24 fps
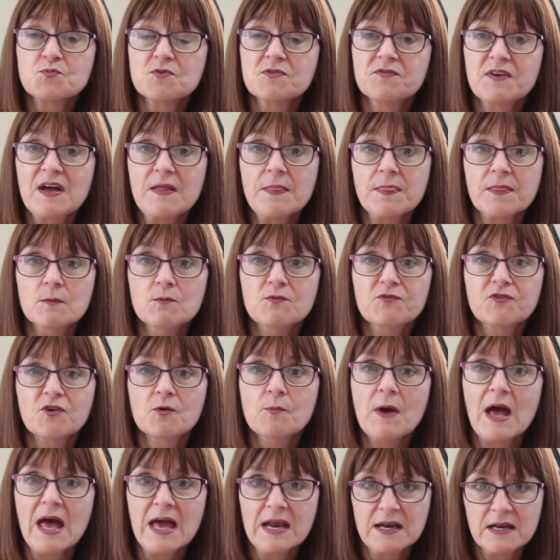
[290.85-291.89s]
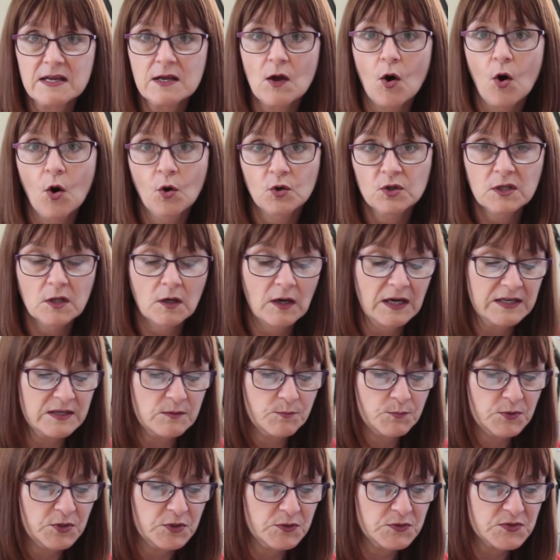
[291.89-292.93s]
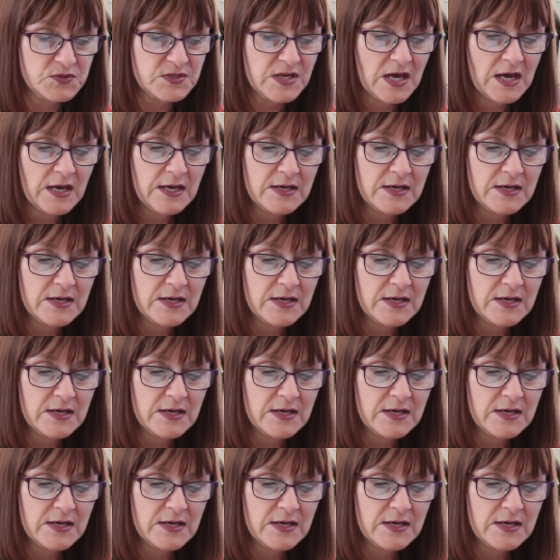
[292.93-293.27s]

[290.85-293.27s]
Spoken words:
prevent them from any online abuse.